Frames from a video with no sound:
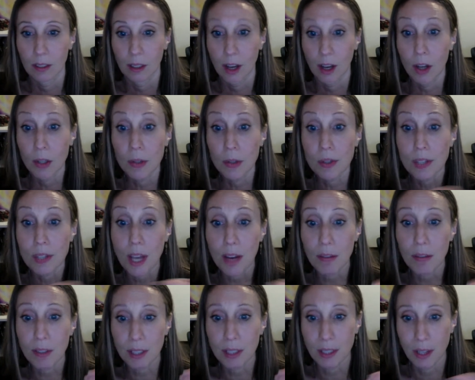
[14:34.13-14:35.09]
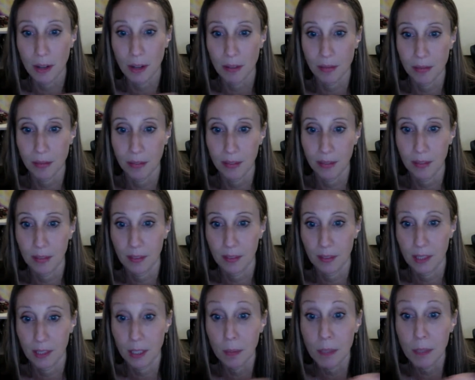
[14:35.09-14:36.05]
Are you sovereign enough
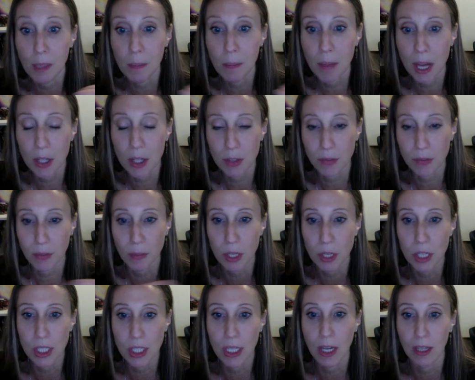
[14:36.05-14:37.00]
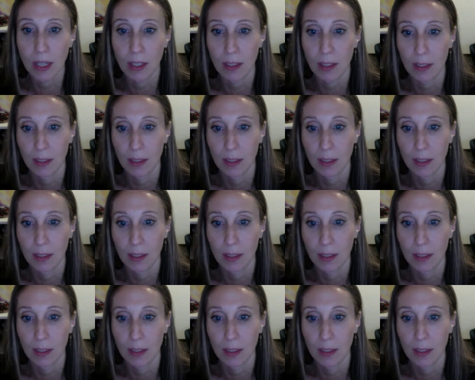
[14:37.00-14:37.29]
to be a match for Mashiach?